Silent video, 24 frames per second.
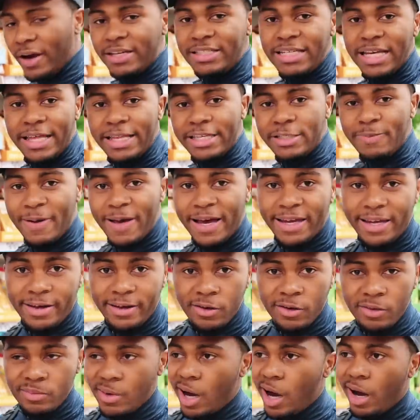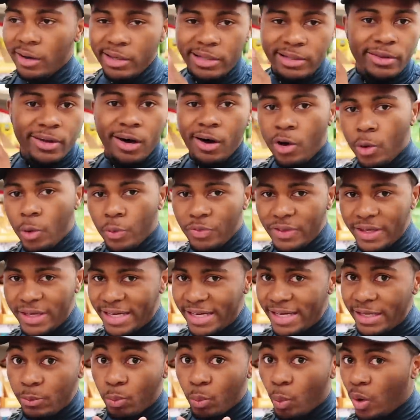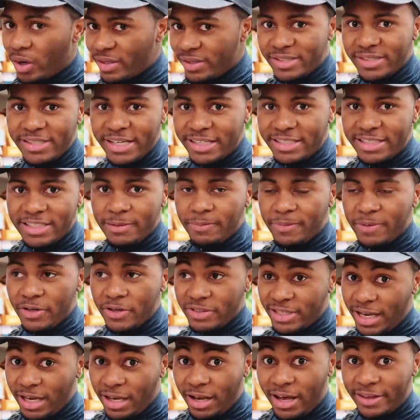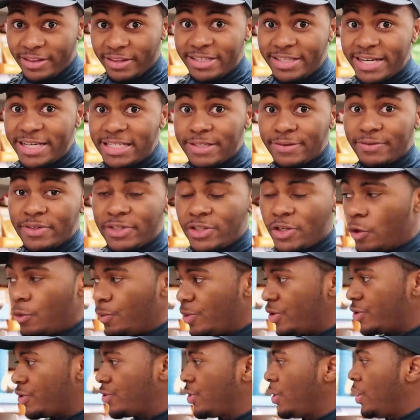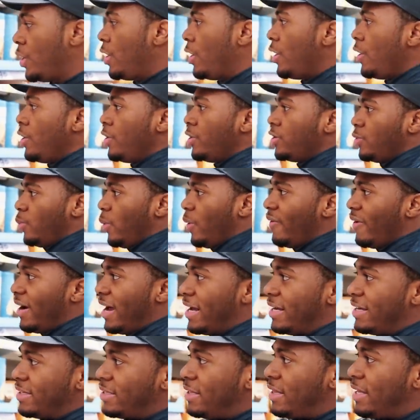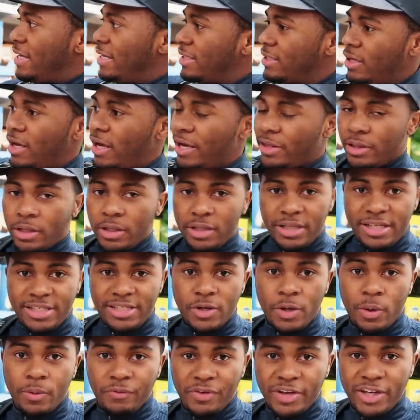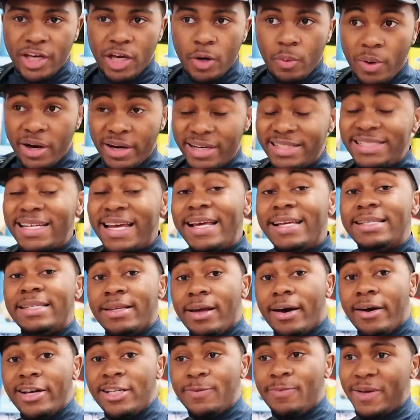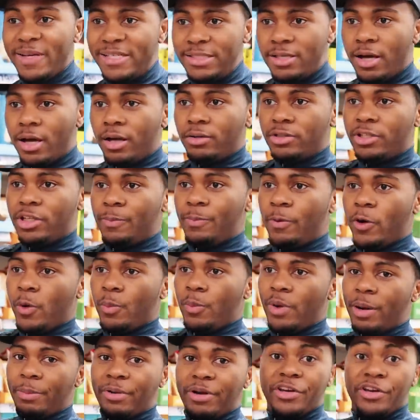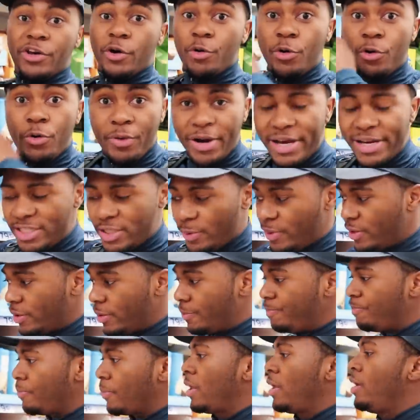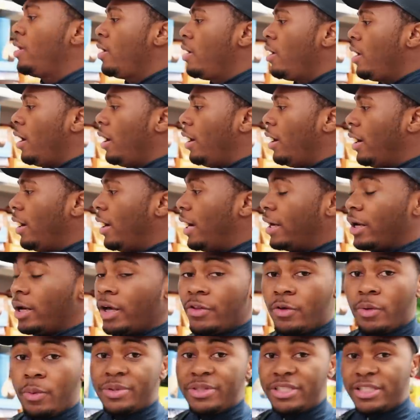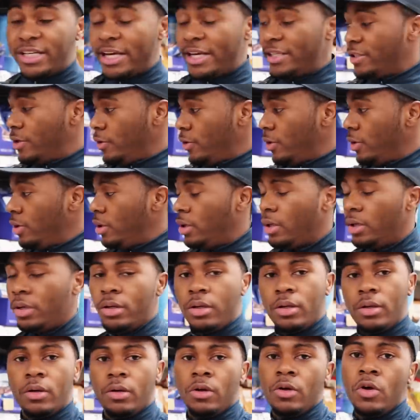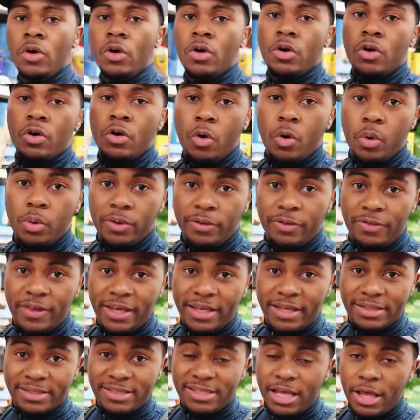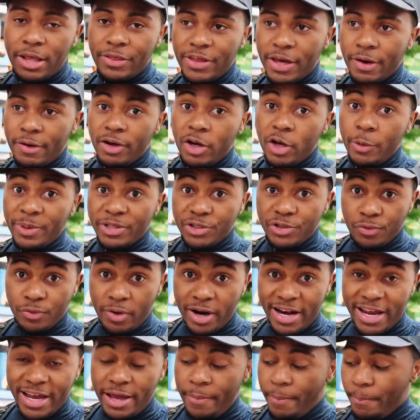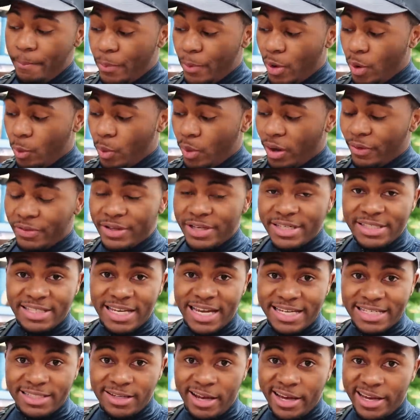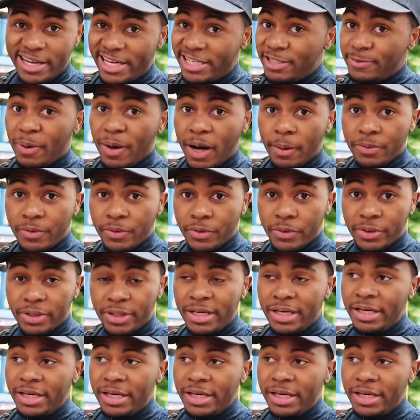I take this packet home, I'll eat the whole thing in one sitting because I like the taste of it so much. Whereas things like the salt and vinegar one taste nice, but it's not to the point where I'm gonna go crazy with them. Another one which tastes good, popcorn thins. They are a little bit drier, but what these taste like is popcorn.